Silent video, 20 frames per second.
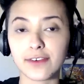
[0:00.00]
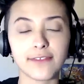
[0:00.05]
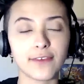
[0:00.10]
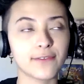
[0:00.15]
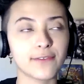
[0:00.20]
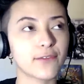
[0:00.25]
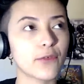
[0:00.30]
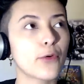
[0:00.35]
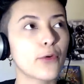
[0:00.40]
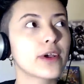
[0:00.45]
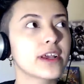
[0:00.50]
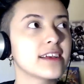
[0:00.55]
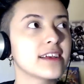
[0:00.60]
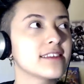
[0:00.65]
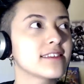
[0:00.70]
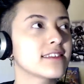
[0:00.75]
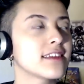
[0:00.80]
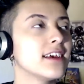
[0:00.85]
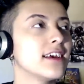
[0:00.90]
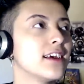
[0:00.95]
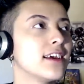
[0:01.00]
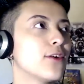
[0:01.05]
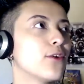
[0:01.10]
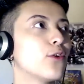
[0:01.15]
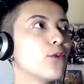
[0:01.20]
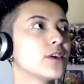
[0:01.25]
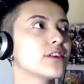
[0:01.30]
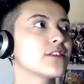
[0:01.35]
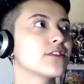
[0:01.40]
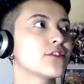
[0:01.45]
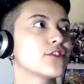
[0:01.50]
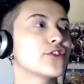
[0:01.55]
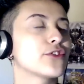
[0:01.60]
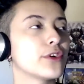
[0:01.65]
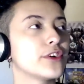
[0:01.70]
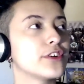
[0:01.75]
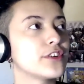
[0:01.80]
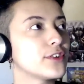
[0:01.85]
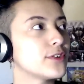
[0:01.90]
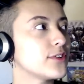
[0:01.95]
I've always
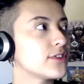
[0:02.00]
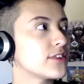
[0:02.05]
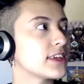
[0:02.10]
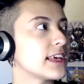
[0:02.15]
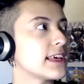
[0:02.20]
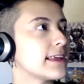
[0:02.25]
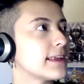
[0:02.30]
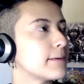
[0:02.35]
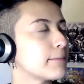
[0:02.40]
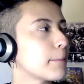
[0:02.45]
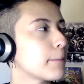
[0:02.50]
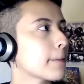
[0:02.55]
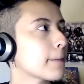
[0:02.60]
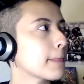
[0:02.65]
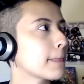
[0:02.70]
enjoyed using him.